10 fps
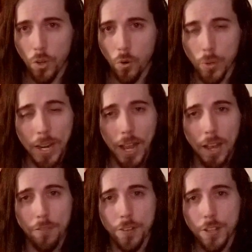We
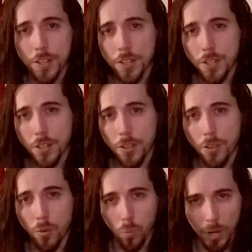have
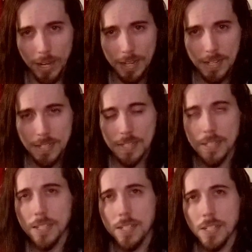the Way
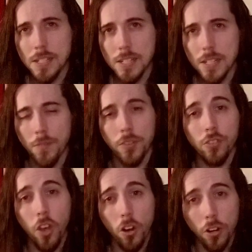of the
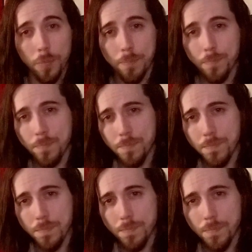Scholar,
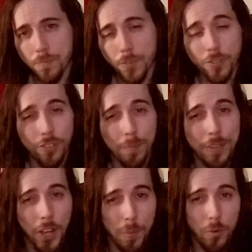which is
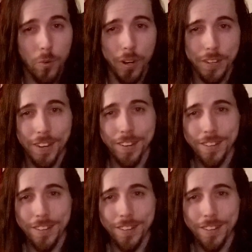something I'm quite